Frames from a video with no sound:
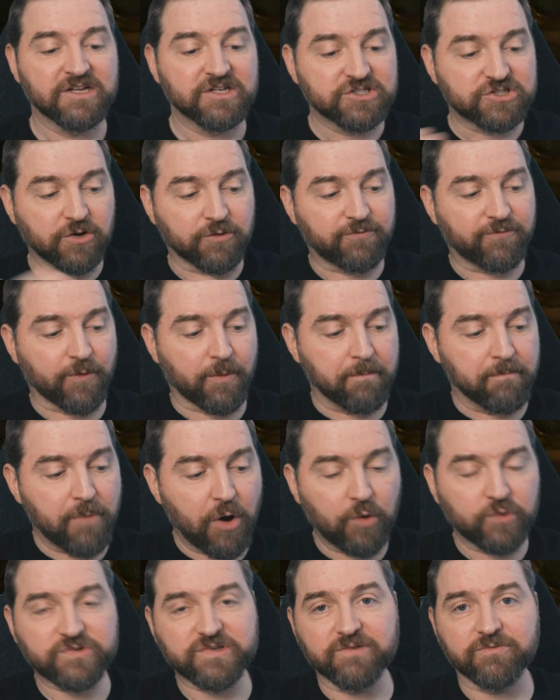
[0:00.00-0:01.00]
So for
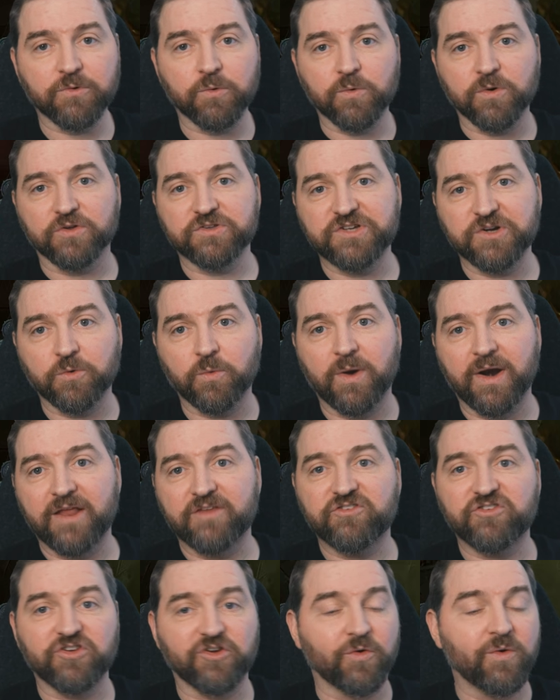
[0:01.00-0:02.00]
most of the World Tier 1
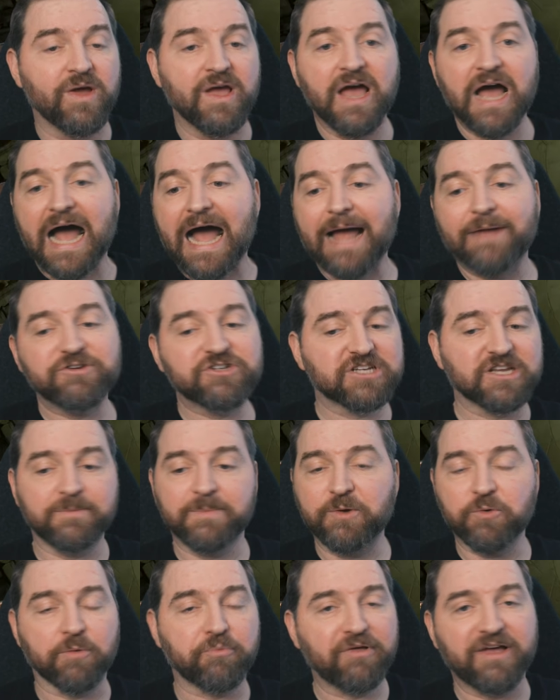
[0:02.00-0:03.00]
and 2, I'm just going to
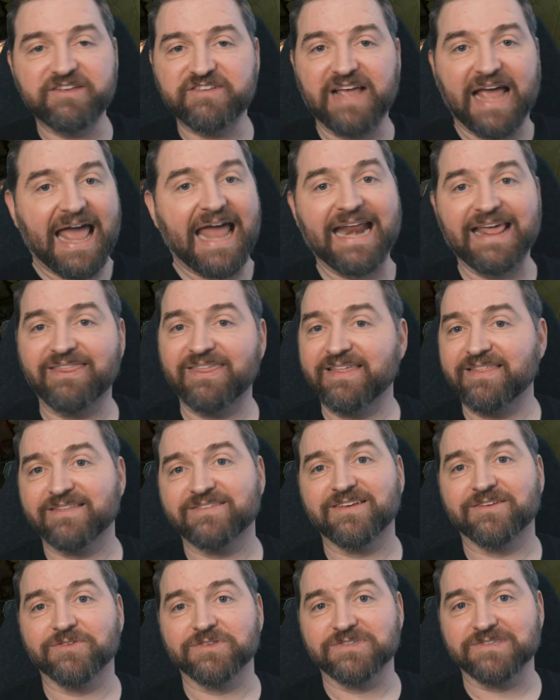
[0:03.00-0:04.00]
be replacing anything
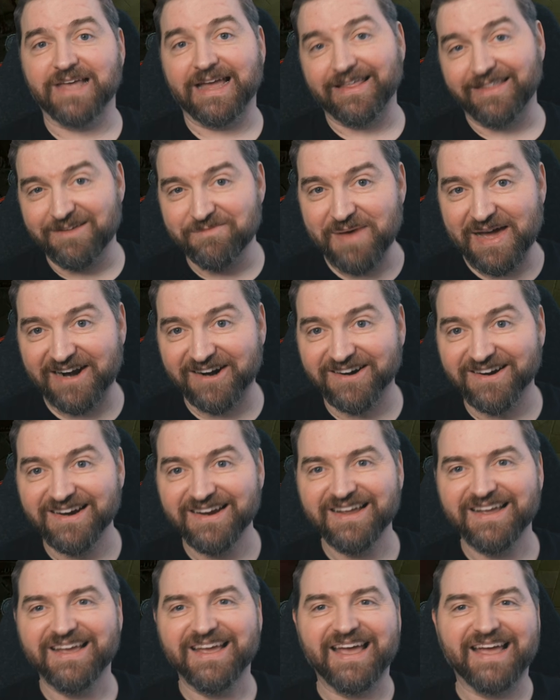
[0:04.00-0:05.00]
that's even slightly better
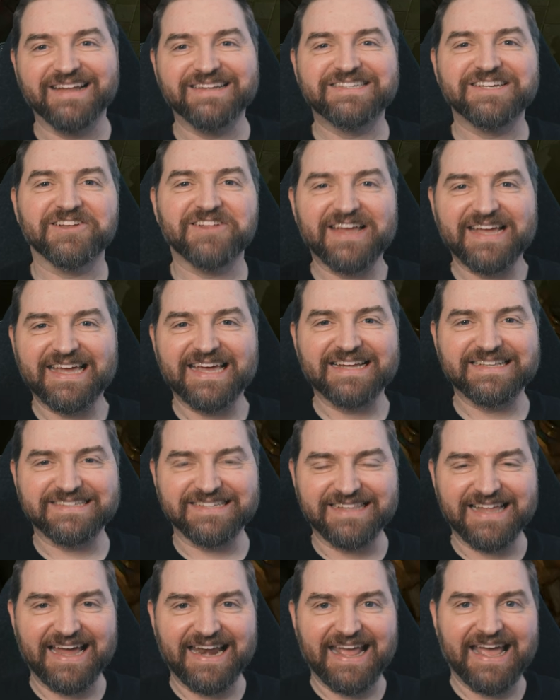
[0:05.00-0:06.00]
until I get
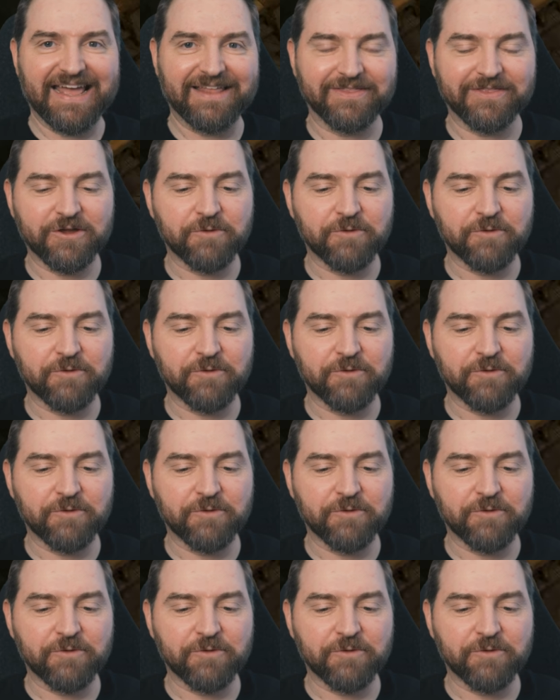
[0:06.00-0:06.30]
to that end.